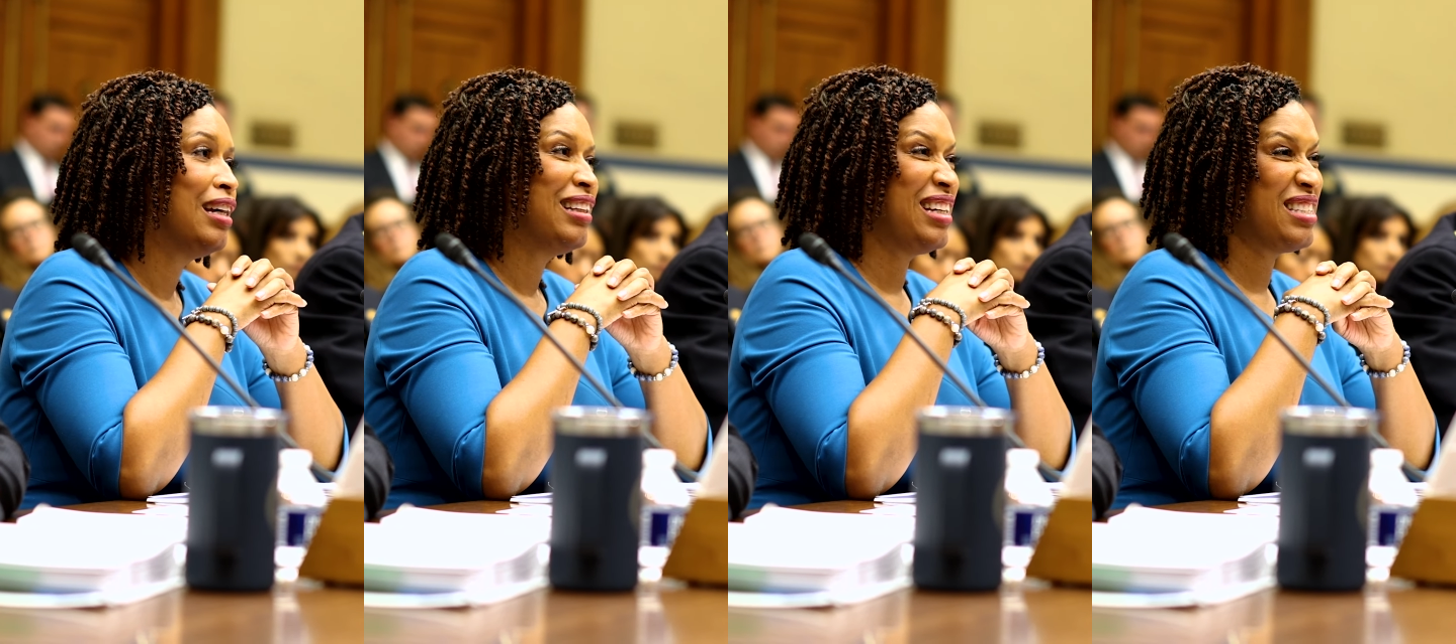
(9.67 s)

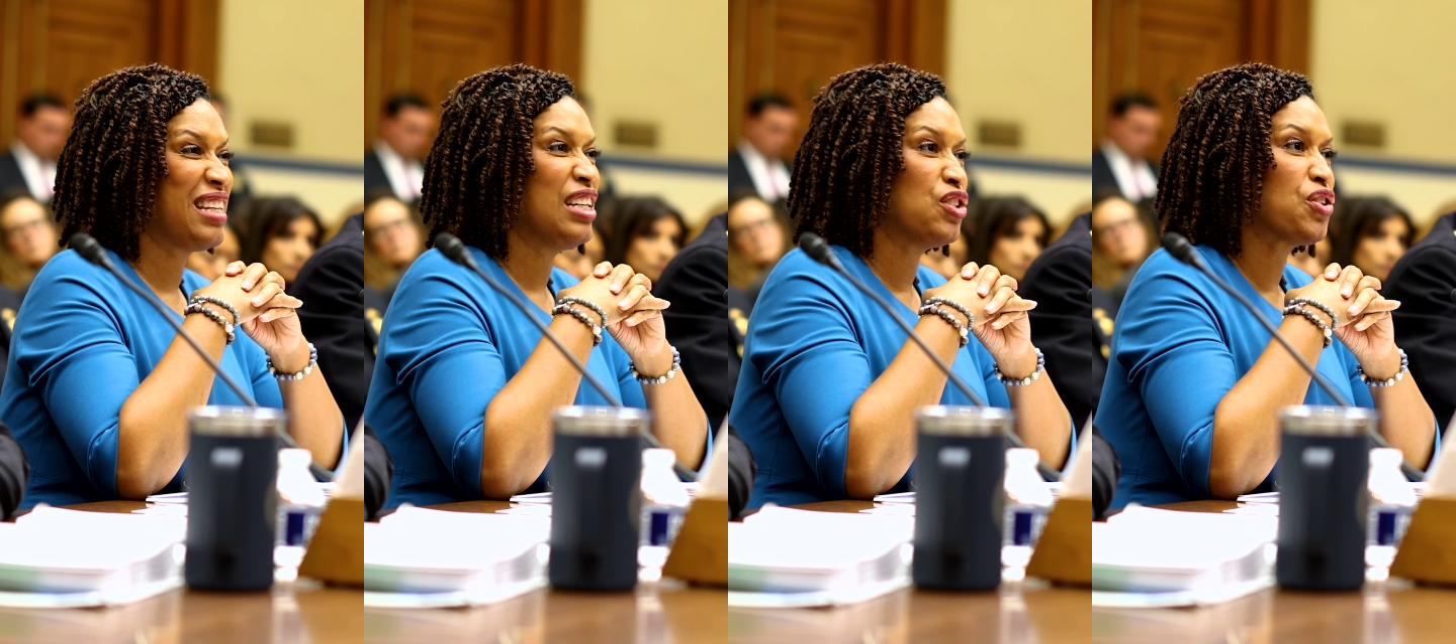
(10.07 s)
less
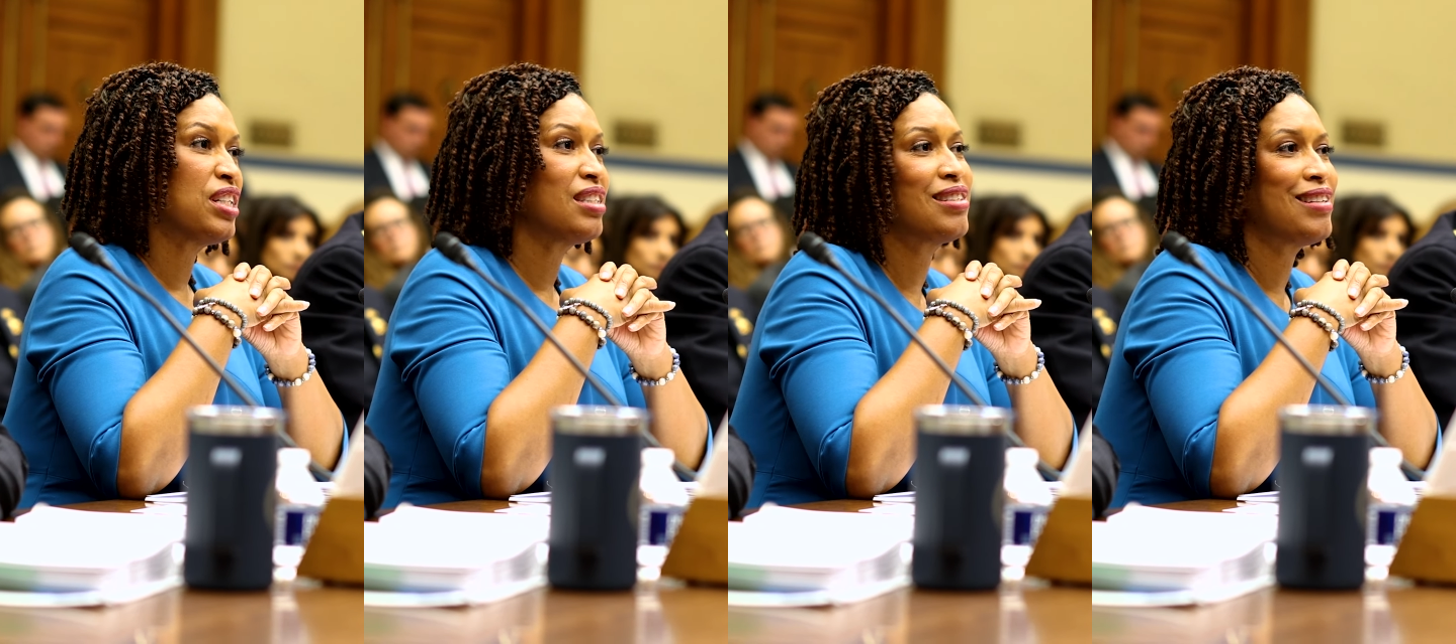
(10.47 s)

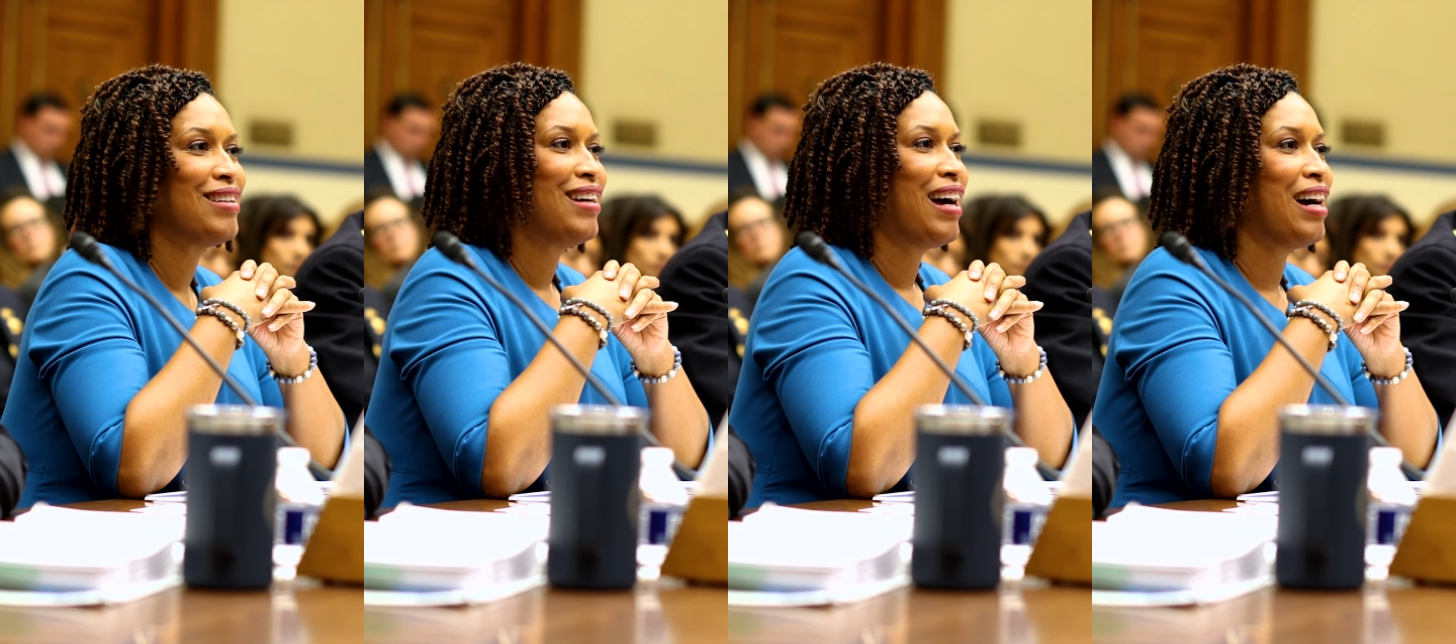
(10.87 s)
interest
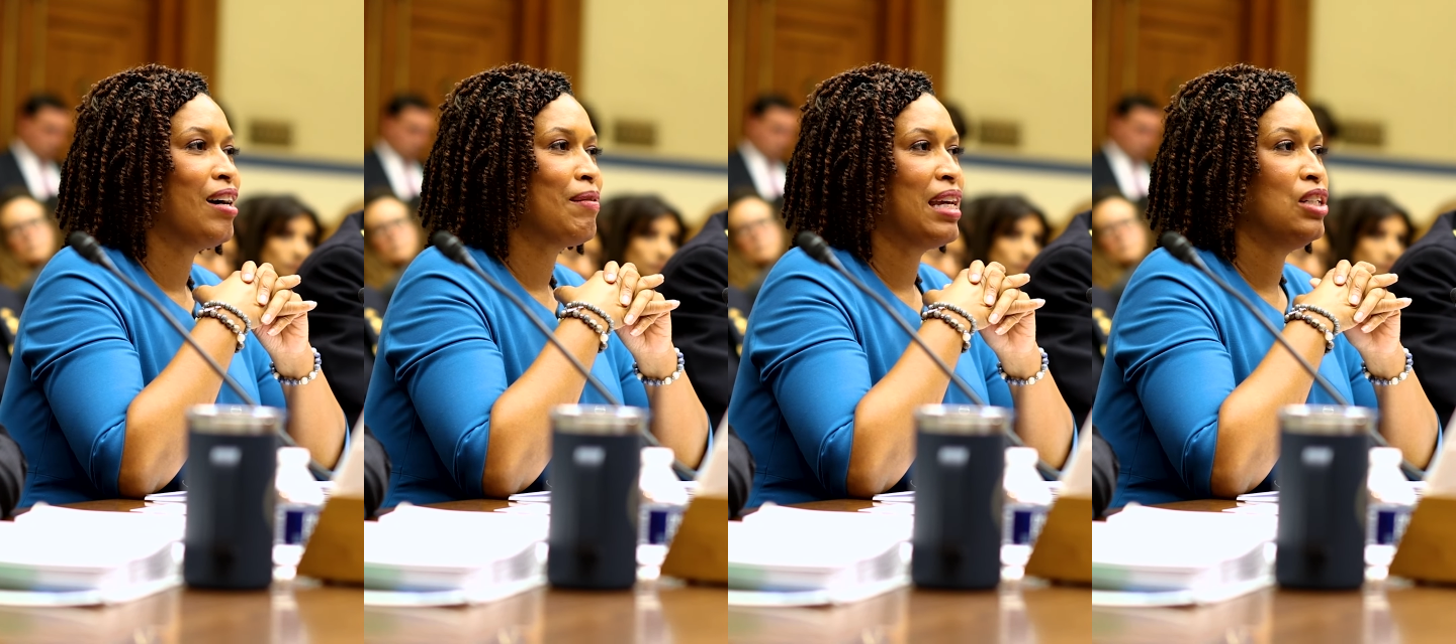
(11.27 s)

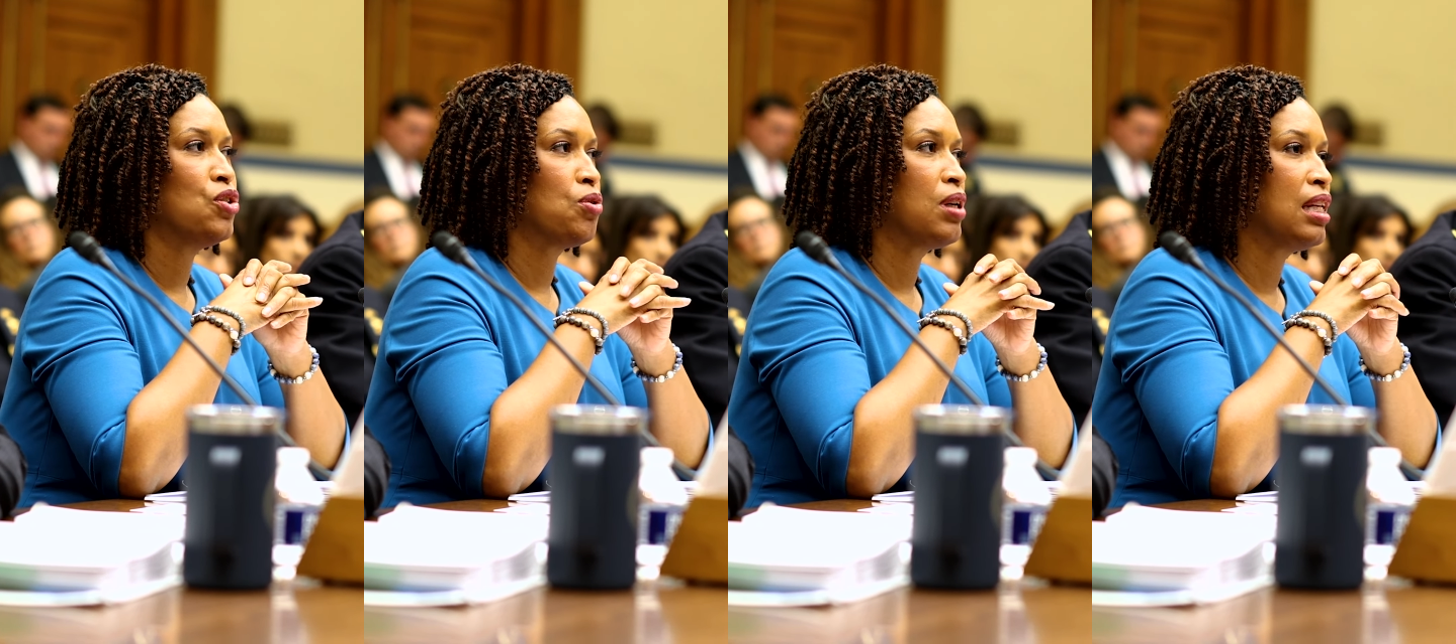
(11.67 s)
in
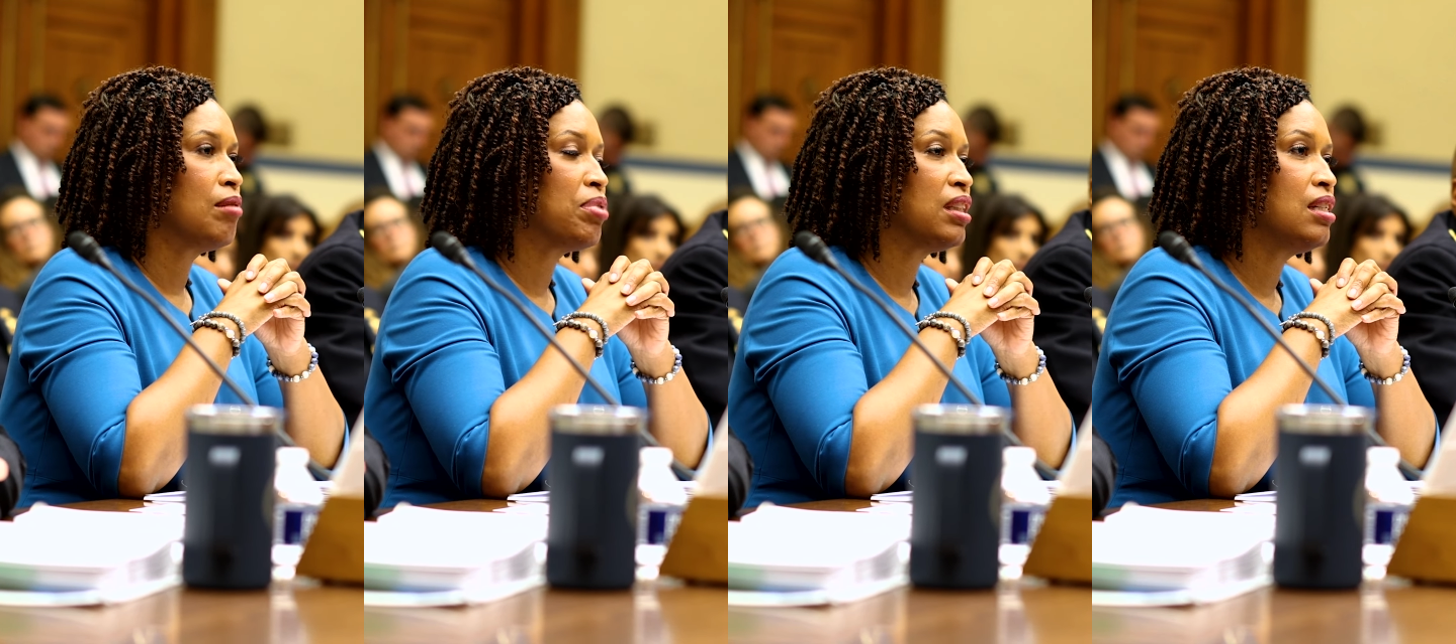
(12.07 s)

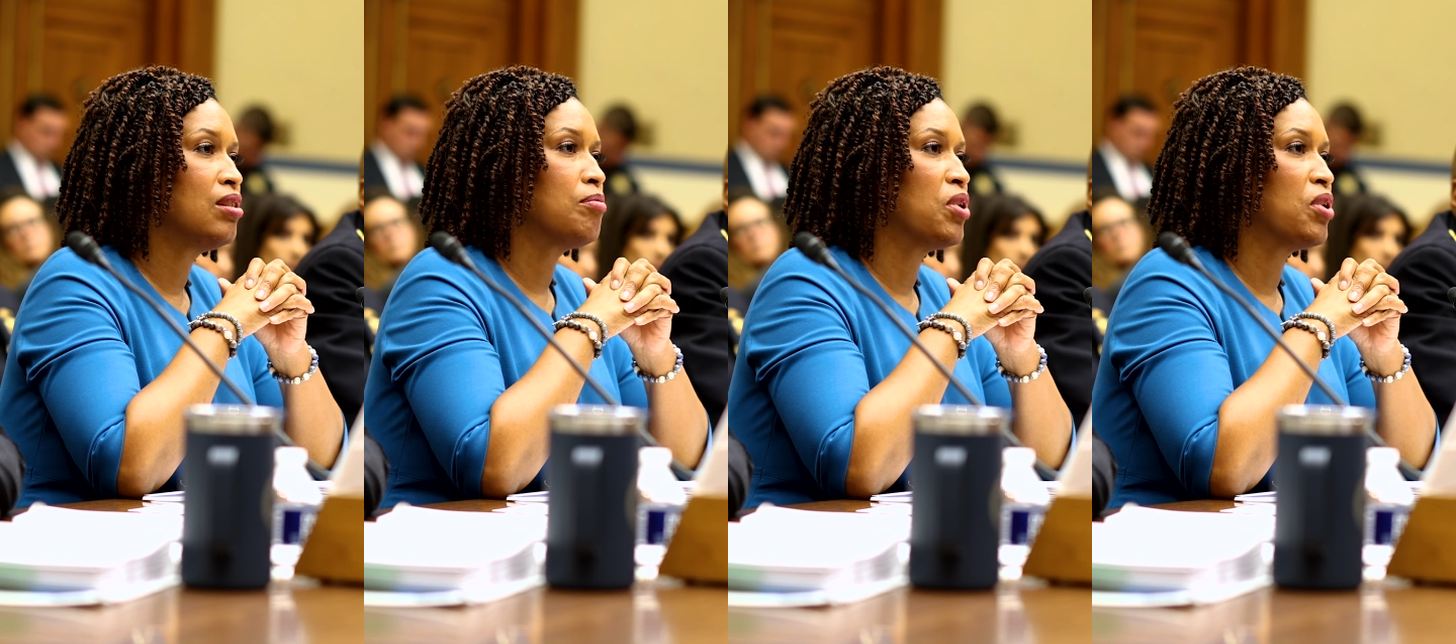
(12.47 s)
joining police